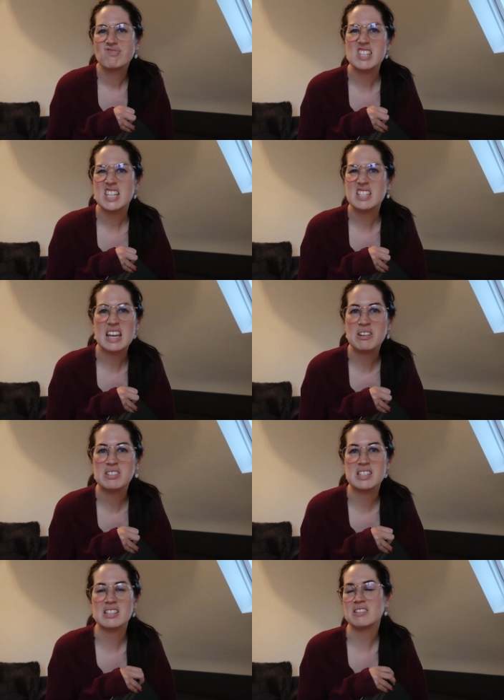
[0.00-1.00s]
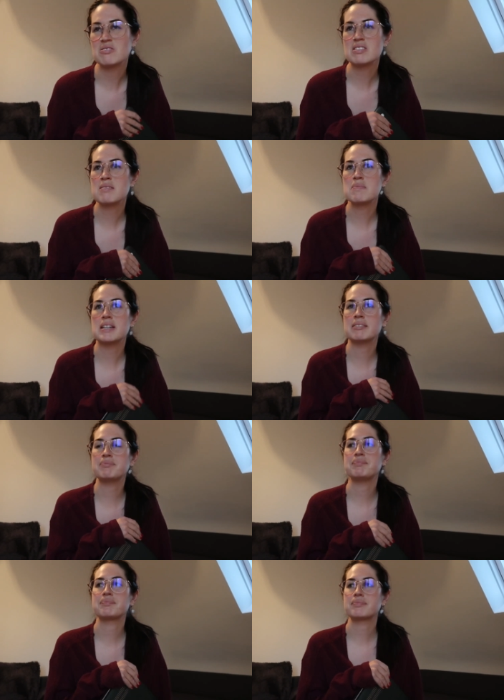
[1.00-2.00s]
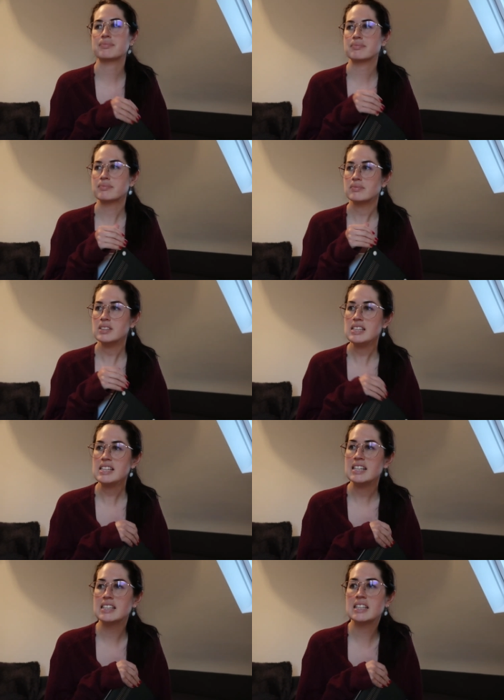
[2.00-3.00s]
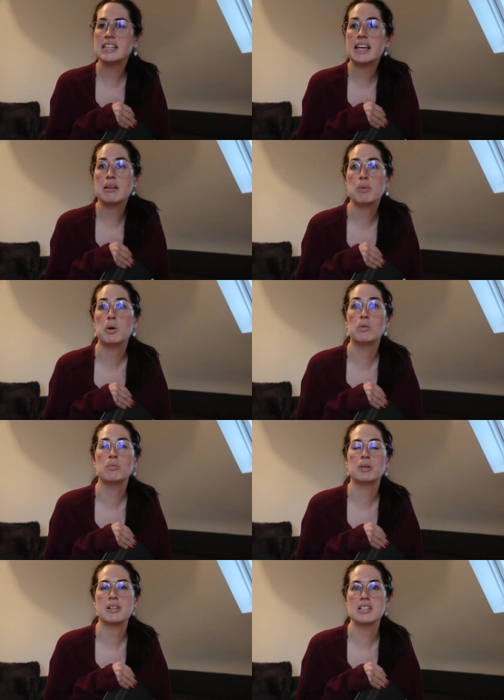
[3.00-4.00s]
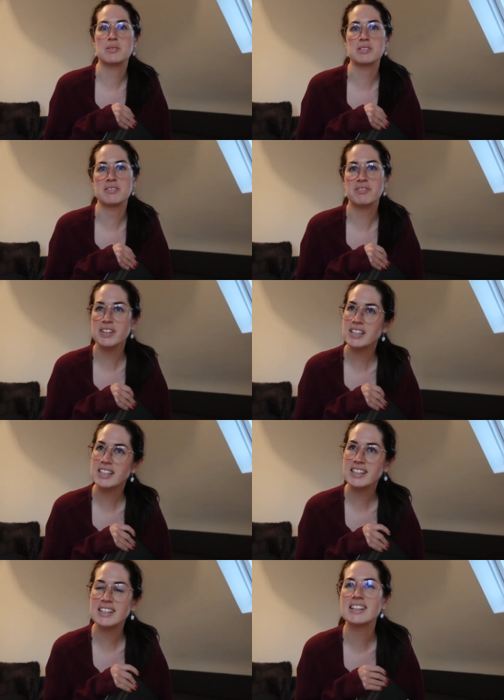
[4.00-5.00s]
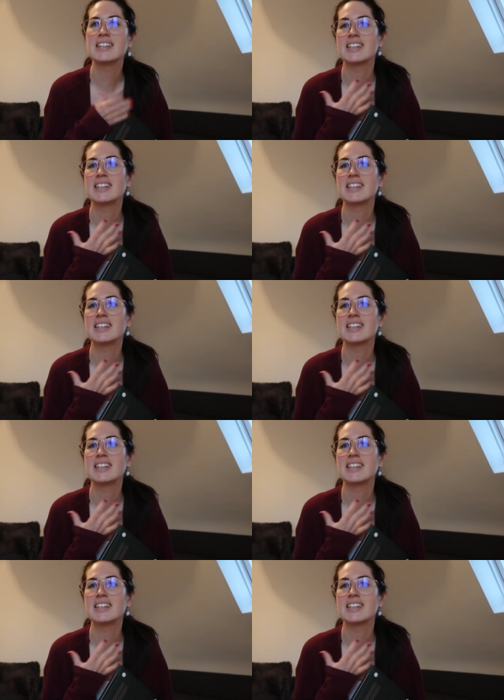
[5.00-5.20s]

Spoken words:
6 hours done or something. And then I came home because I wasn't feeling